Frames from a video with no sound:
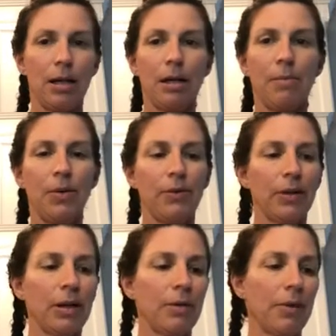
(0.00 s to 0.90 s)
And I'm
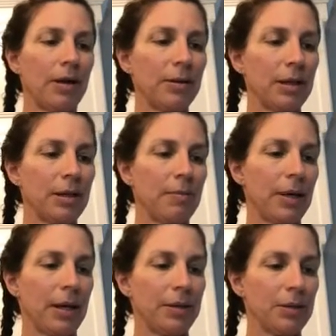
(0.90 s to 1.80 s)
moving it around in the
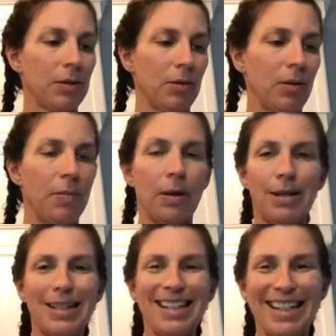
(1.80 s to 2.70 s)
pan so no
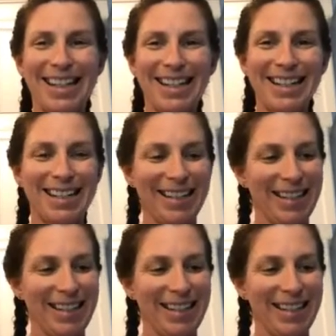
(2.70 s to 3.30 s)
part sticks.